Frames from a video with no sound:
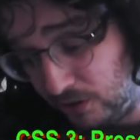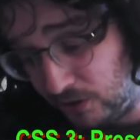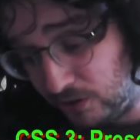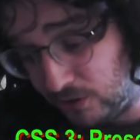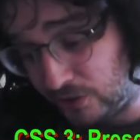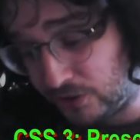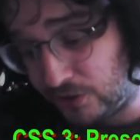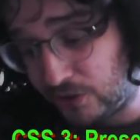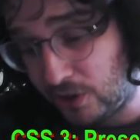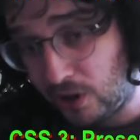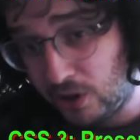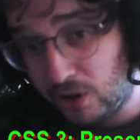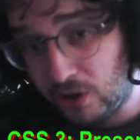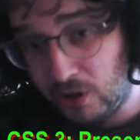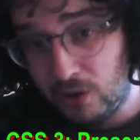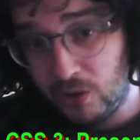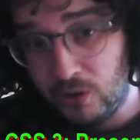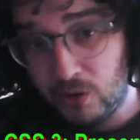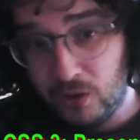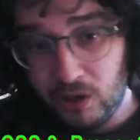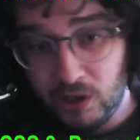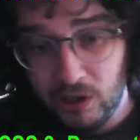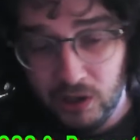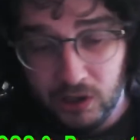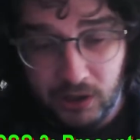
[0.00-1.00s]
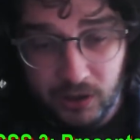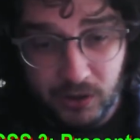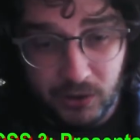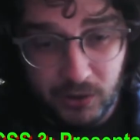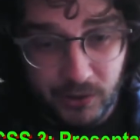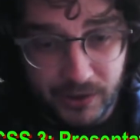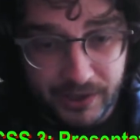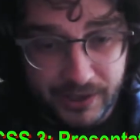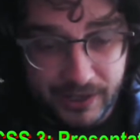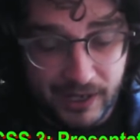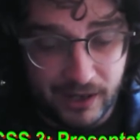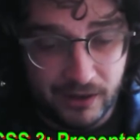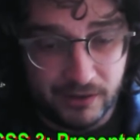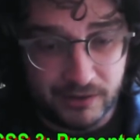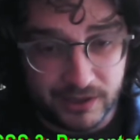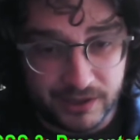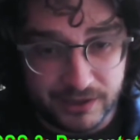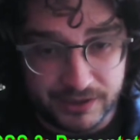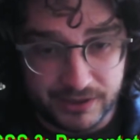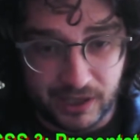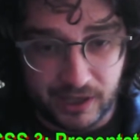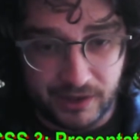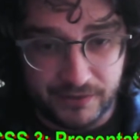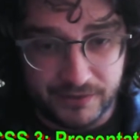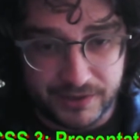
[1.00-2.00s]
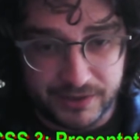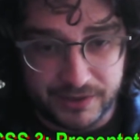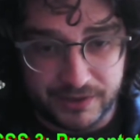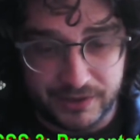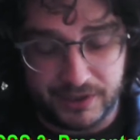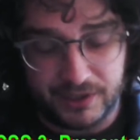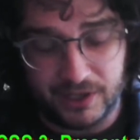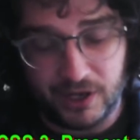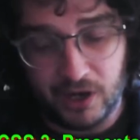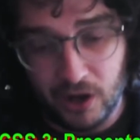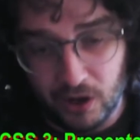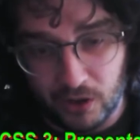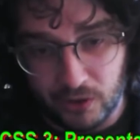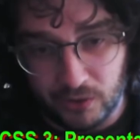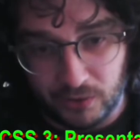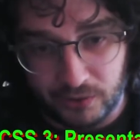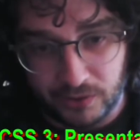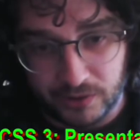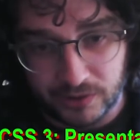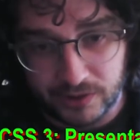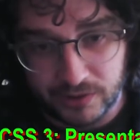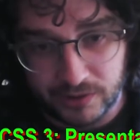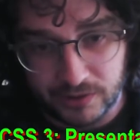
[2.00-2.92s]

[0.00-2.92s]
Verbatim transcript: So, we're now going to dive into the code.